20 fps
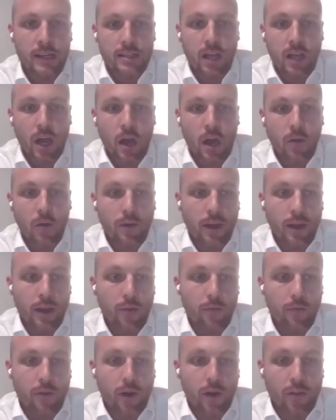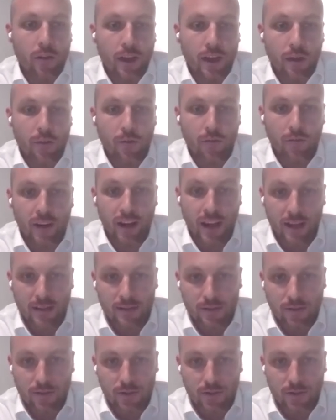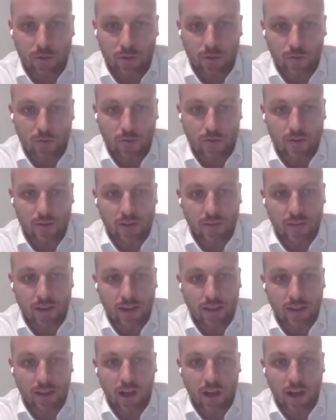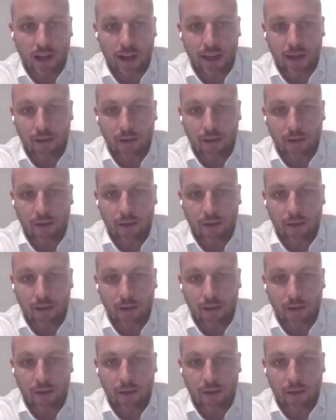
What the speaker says: So yeah, we've announced the resource, which is on that line.